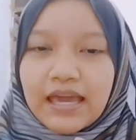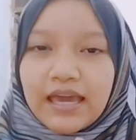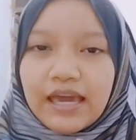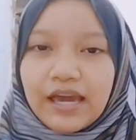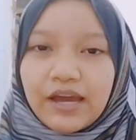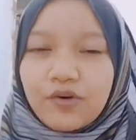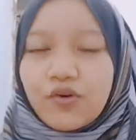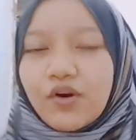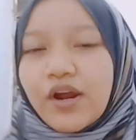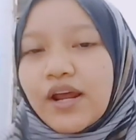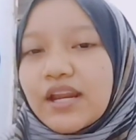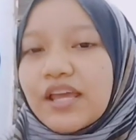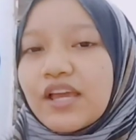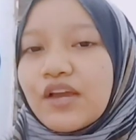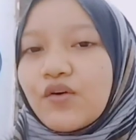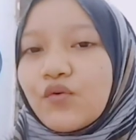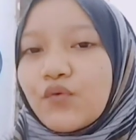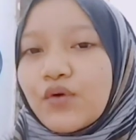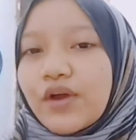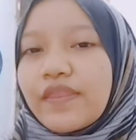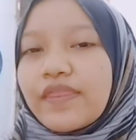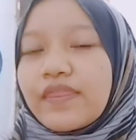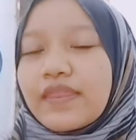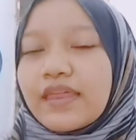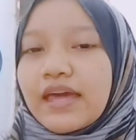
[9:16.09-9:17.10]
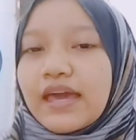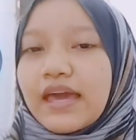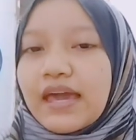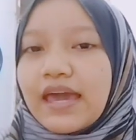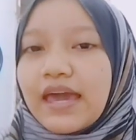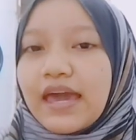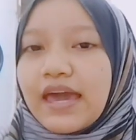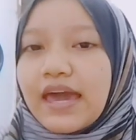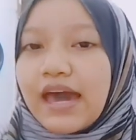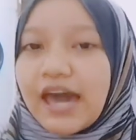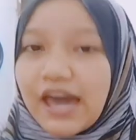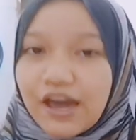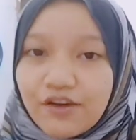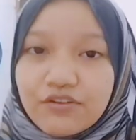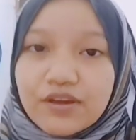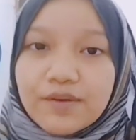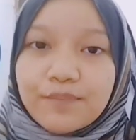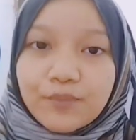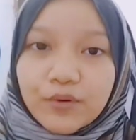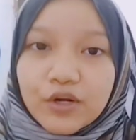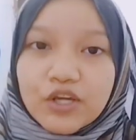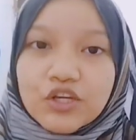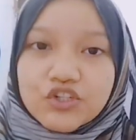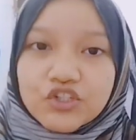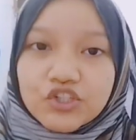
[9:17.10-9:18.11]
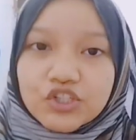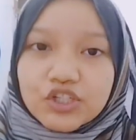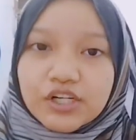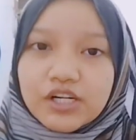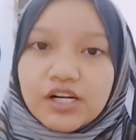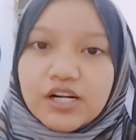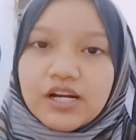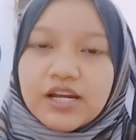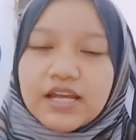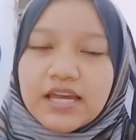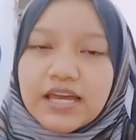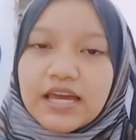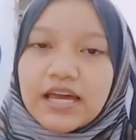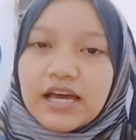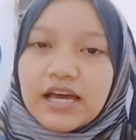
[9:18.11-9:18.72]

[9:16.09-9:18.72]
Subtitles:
Handwriting with heavy pressure